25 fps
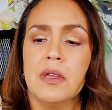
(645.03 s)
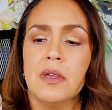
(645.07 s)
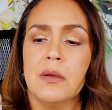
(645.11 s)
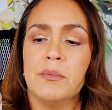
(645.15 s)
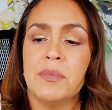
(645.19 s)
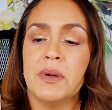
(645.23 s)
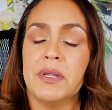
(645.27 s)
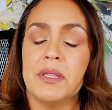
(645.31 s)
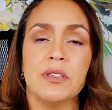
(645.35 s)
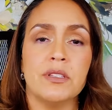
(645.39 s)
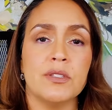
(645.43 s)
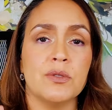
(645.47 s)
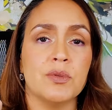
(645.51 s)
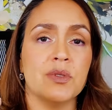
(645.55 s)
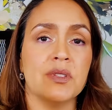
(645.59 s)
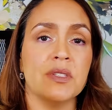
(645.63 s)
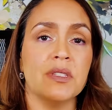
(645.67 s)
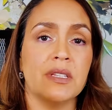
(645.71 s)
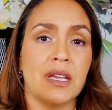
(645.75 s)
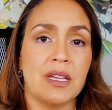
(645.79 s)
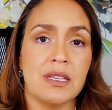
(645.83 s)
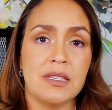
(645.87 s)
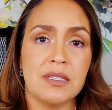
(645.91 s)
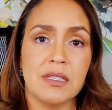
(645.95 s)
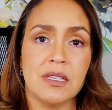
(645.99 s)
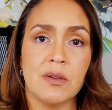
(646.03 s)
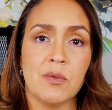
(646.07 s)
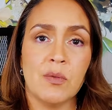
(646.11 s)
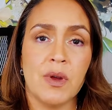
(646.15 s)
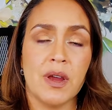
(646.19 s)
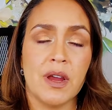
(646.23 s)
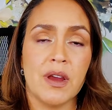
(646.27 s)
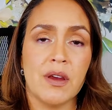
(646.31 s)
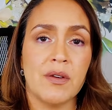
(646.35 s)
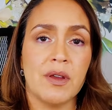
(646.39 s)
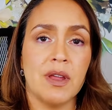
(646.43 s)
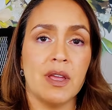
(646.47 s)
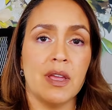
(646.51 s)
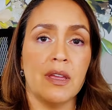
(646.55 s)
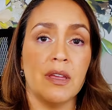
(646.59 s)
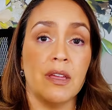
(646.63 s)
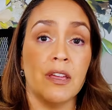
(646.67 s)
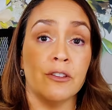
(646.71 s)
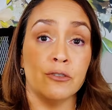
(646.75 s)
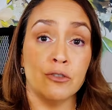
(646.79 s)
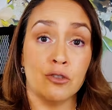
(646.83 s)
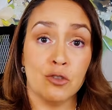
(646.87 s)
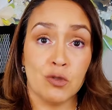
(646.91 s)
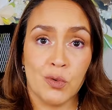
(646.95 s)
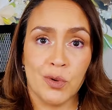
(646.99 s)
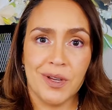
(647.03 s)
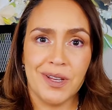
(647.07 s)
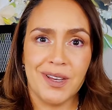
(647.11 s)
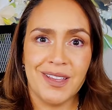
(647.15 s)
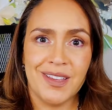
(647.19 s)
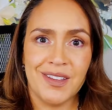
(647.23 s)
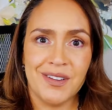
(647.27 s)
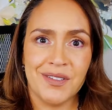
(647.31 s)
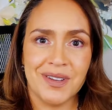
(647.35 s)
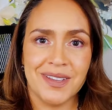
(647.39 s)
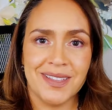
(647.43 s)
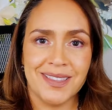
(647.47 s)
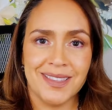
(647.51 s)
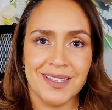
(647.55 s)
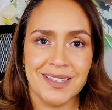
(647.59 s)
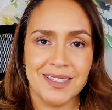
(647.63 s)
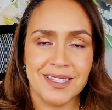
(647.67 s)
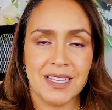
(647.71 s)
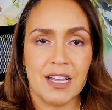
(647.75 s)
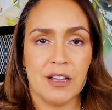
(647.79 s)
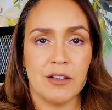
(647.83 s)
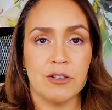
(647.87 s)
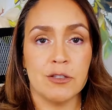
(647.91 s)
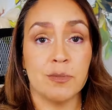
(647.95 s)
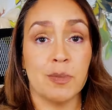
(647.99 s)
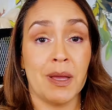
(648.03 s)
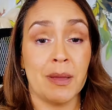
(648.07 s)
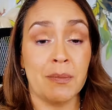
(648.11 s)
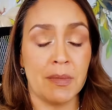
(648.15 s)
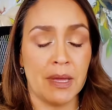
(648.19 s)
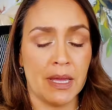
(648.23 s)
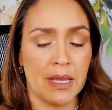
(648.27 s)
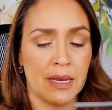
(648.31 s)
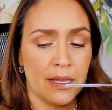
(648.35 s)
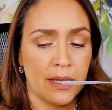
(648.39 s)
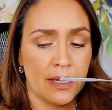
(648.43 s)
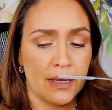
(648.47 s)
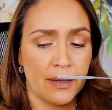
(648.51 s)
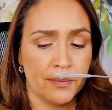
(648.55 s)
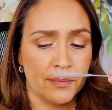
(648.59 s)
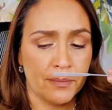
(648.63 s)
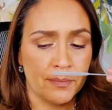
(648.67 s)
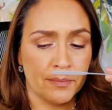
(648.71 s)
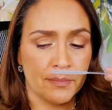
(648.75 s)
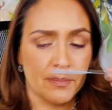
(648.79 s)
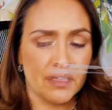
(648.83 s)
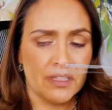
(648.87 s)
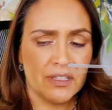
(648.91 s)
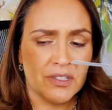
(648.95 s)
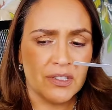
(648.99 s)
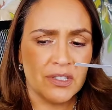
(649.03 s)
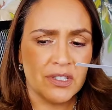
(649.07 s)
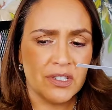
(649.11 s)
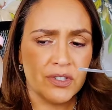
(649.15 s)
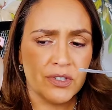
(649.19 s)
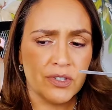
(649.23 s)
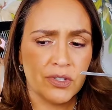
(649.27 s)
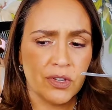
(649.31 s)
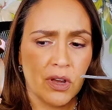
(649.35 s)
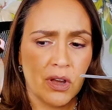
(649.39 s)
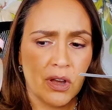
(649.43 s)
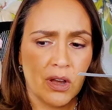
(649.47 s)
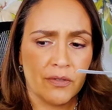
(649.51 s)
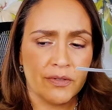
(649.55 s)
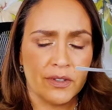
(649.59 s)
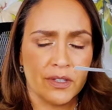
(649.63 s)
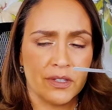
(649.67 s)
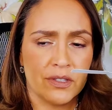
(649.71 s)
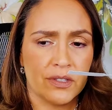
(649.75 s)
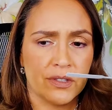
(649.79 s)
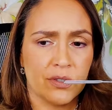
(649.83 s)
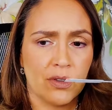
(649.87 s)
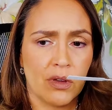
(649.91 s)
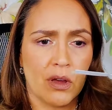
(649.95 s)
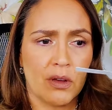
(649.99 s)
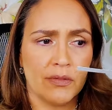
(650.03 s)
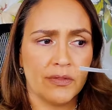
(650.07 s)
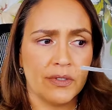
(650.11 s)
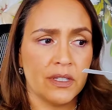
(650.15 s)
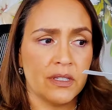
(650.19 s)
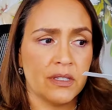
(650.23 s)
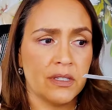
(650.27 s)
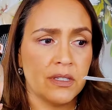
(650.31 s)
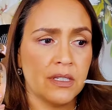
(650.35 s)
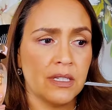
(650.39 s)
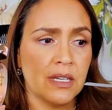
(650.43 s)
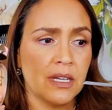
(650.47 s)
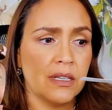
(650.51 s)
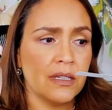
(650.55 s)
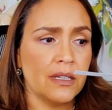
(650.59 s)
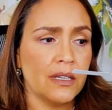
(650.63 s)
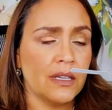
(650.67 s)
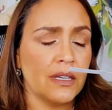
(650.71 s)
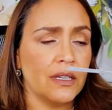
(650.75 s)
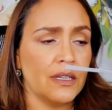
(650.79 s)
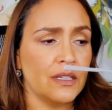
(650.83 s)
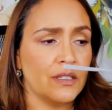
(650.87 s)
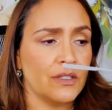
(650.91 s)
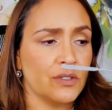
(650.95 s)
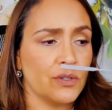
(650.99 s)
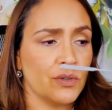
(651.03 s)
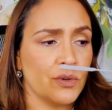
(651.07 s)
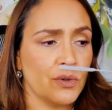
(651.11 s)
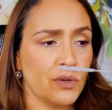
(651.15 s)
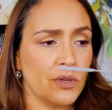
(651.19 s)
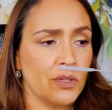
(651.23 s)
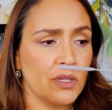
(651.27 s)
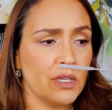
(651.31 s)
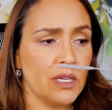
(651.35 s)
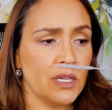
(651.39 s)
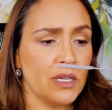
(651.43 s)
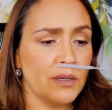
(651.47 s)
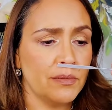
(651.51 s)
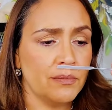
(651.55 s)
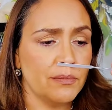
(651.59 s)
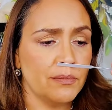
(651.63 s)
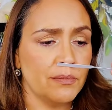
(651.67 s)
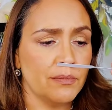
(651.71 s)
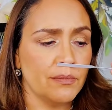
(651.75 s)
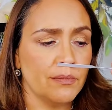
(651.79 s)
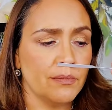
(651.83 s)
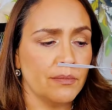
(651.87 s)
But this was nicely wearing, enjoyed here in this house by many. It's just soft. It's soft. It's delicate. It's girly.